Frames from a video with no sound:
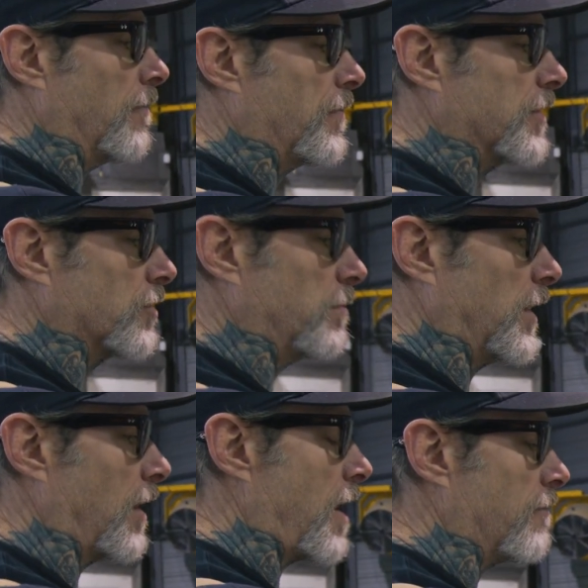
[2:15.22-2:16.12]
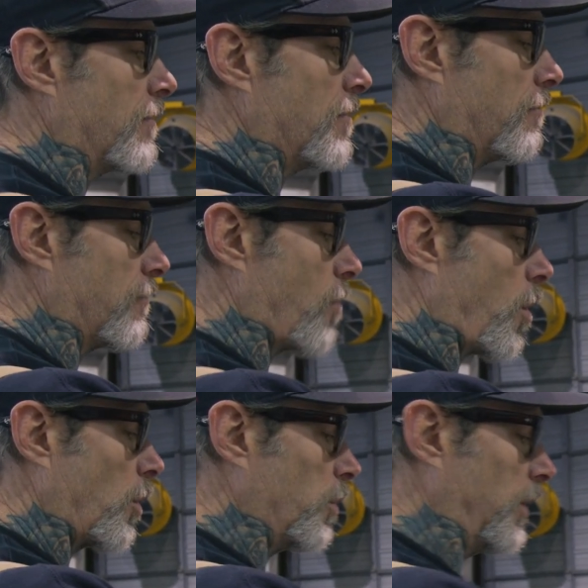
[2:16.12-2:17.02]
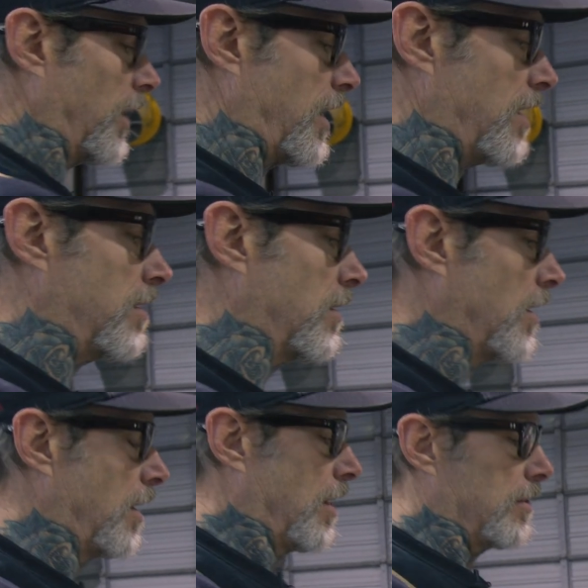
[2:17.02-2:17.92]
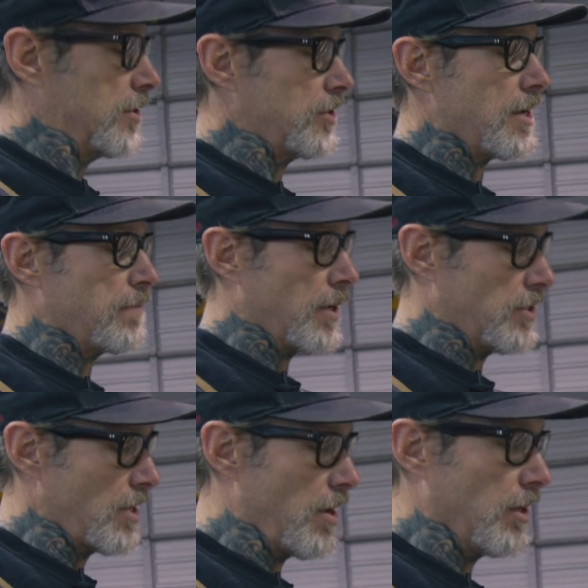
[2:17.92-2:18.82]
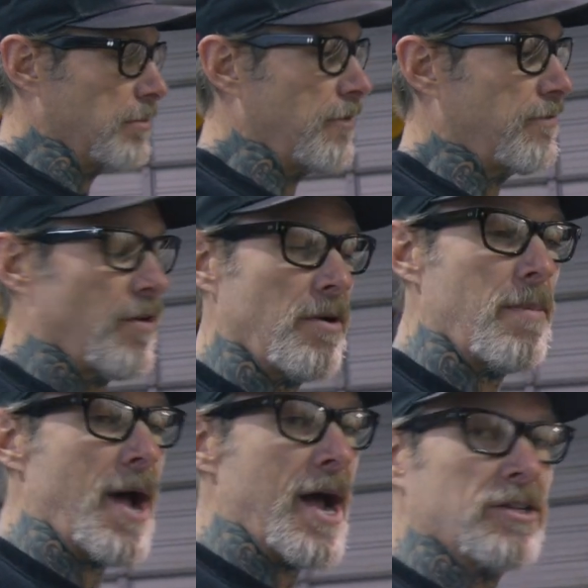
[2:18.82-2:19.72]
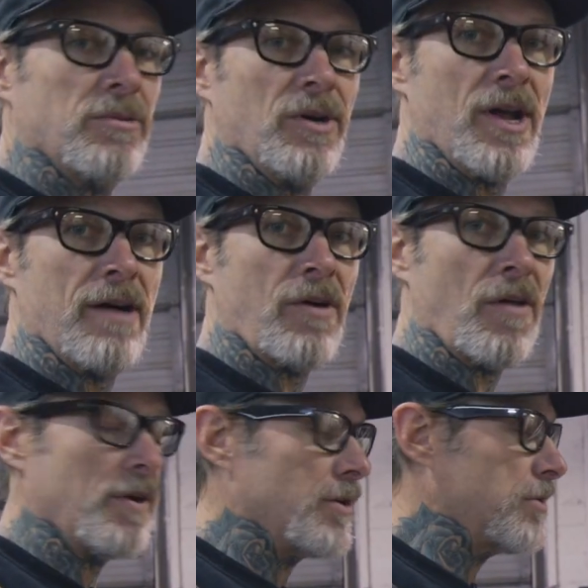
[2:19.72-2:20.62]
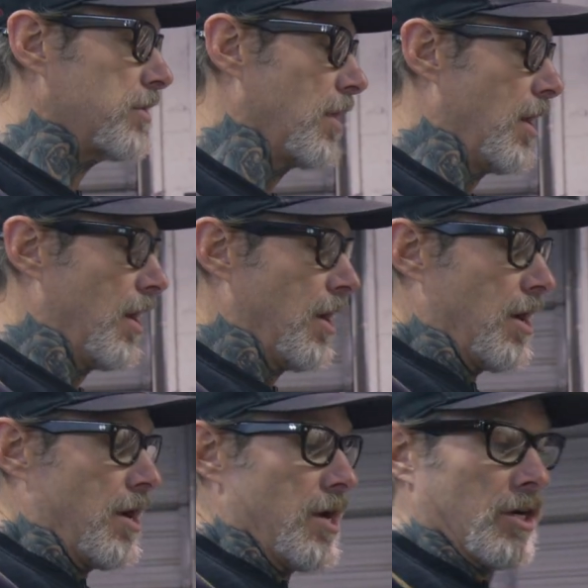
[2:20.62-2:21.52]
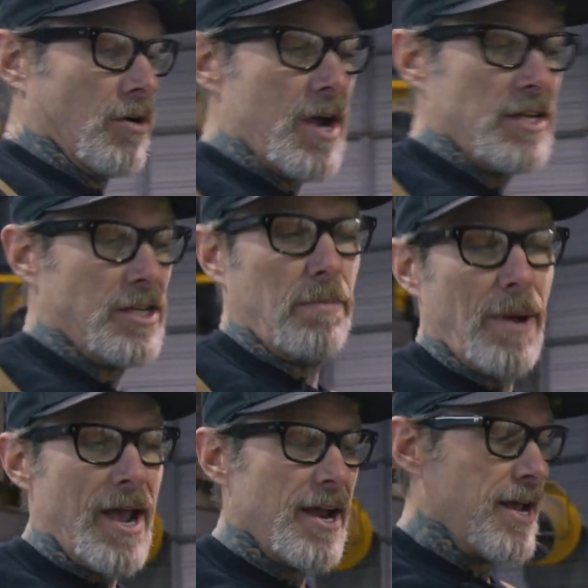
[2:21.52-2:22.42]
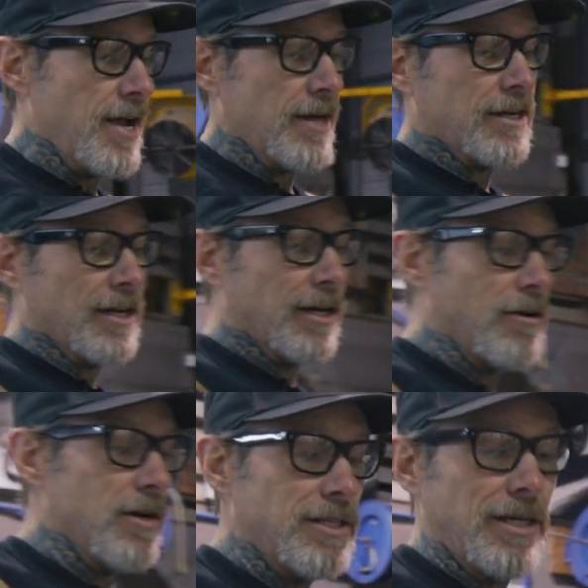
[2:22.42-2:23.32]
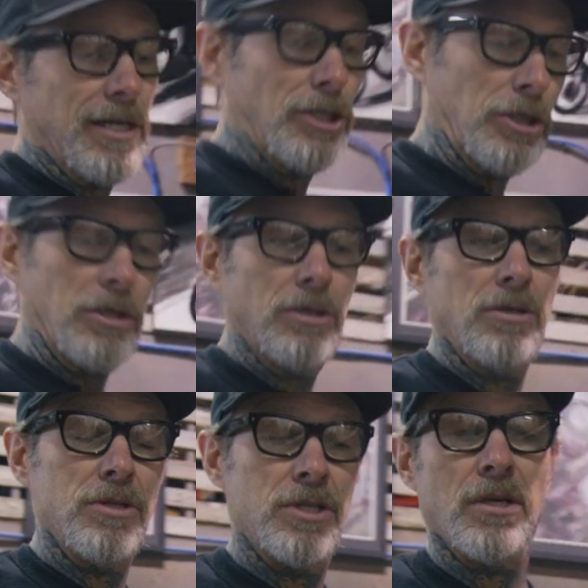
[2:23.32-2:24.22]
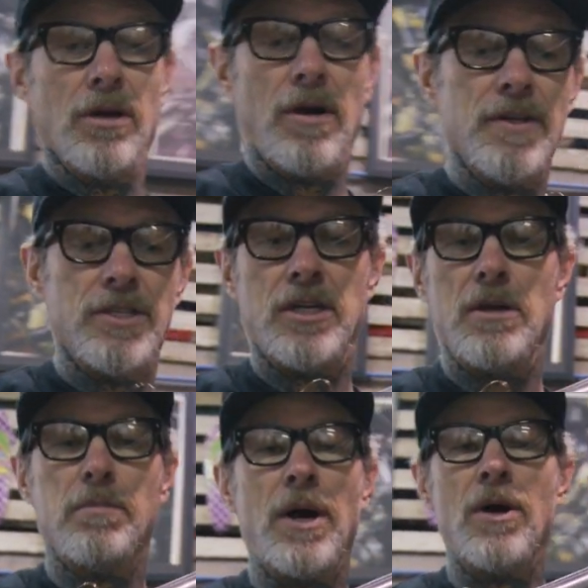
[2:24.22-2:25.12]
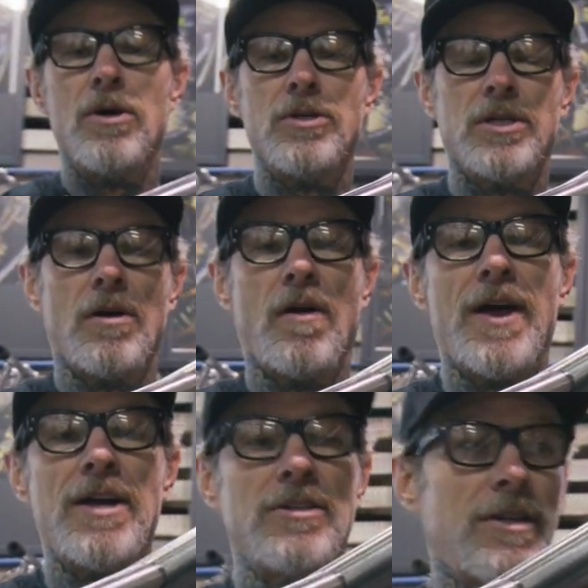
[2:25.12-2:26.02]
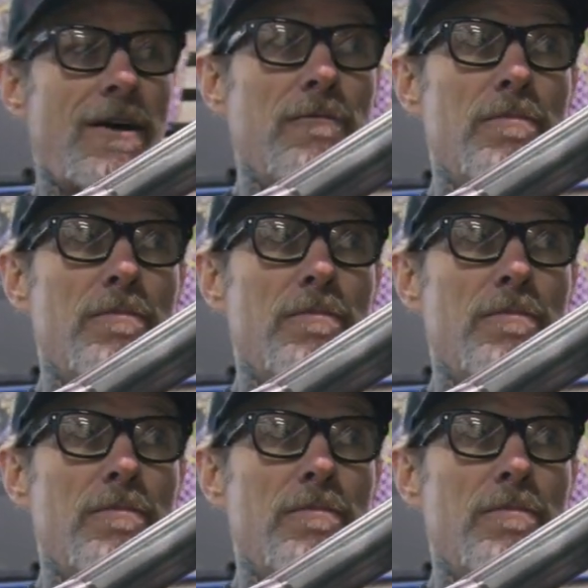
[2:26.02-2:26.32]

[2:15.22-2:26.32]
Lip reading: This would be a lot further forward. We leaned the seat post area a little bit further back, so we don't have all those crazy panhead clearance issues on the seat post and all that stuff.